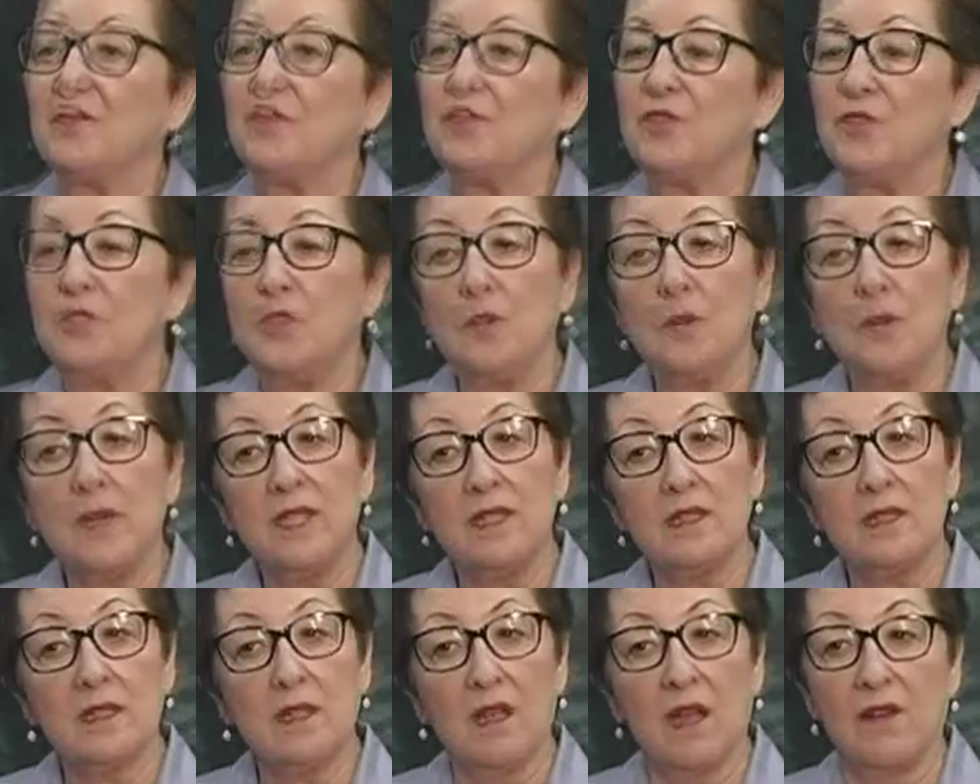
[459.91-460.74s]
During
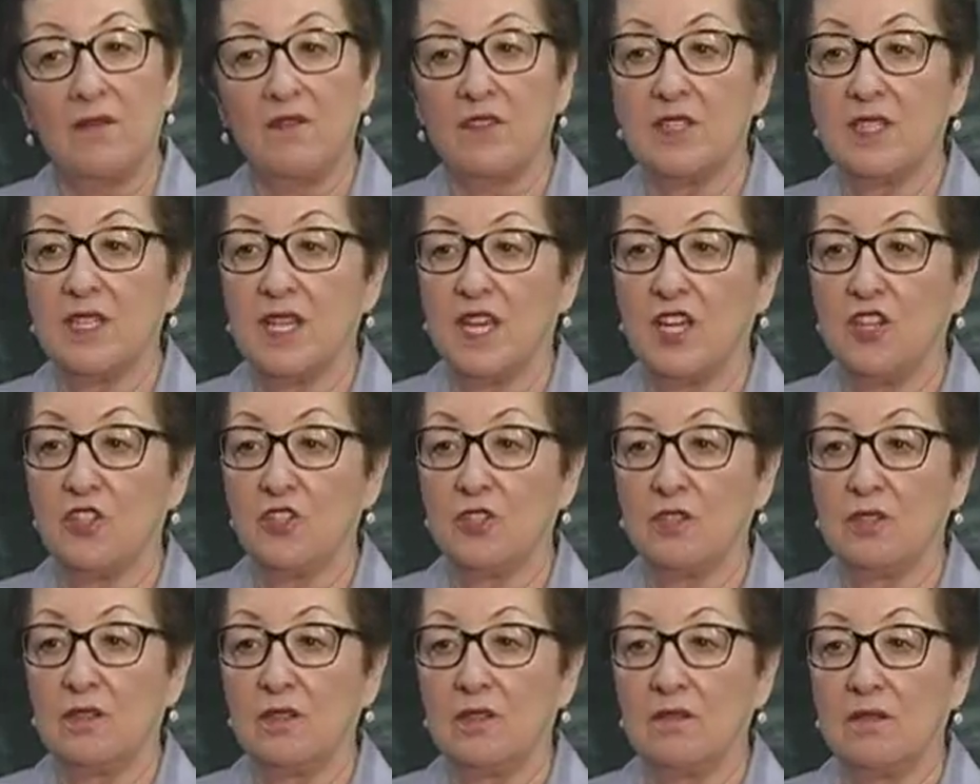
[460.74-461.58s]
the
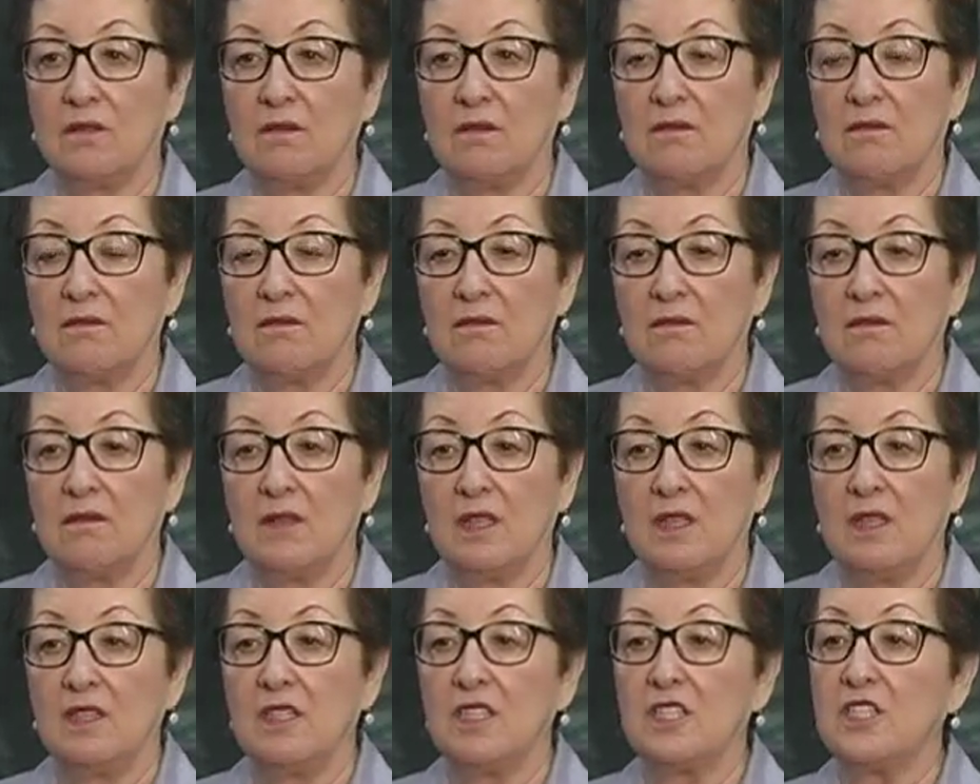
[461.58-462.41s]
conversation,
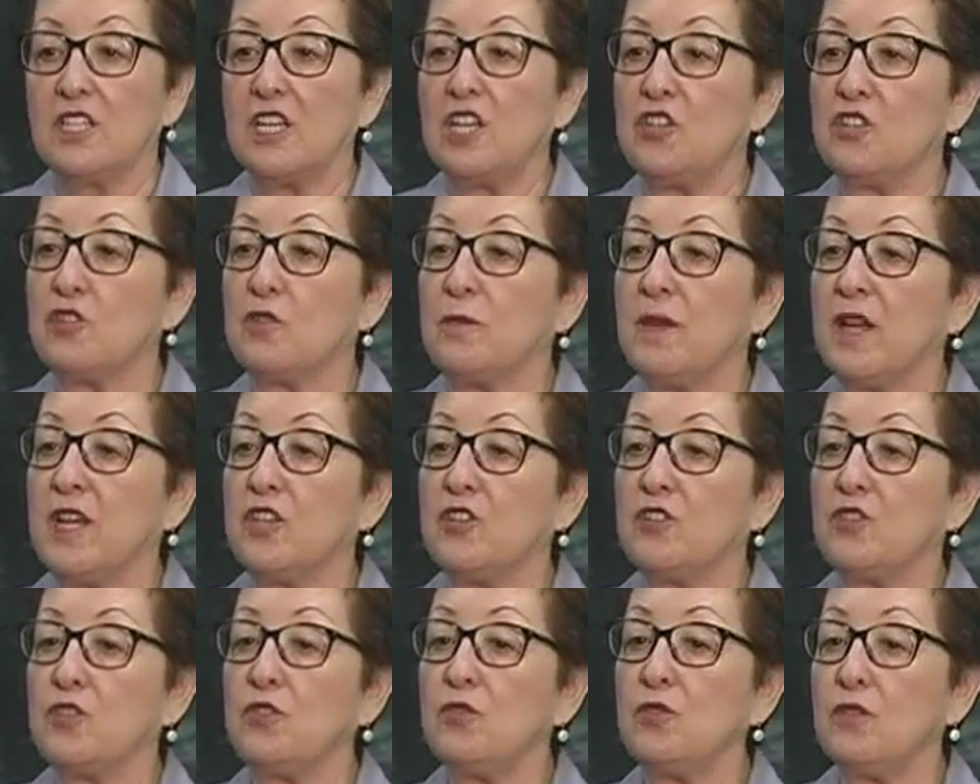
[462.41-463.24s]
the teacher made
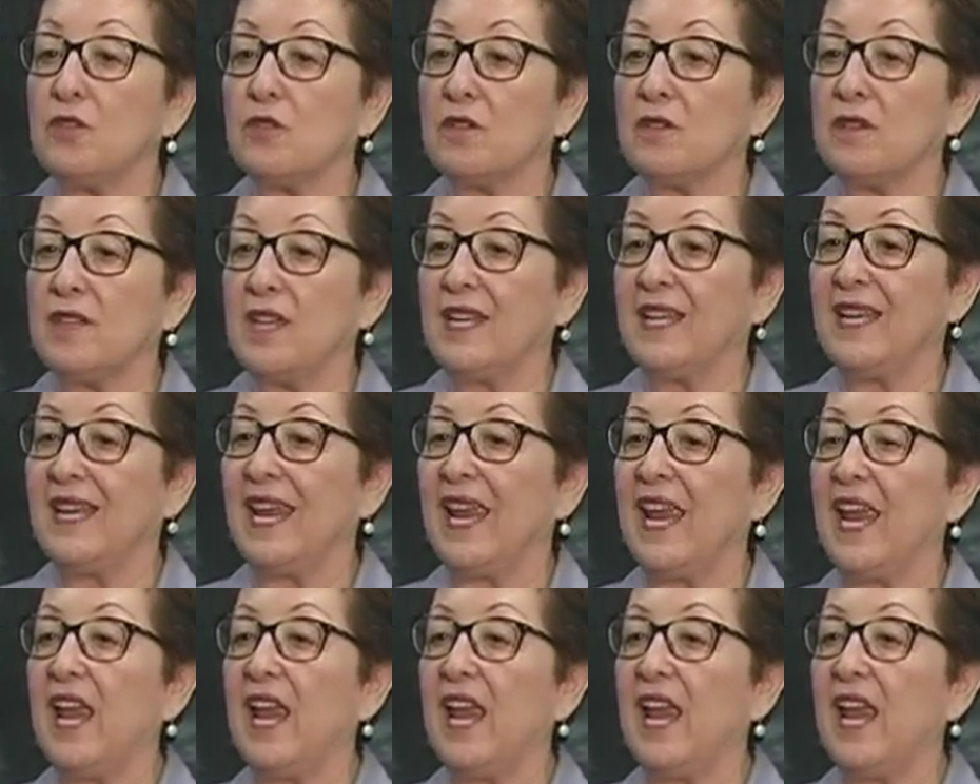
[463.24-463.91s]
sure that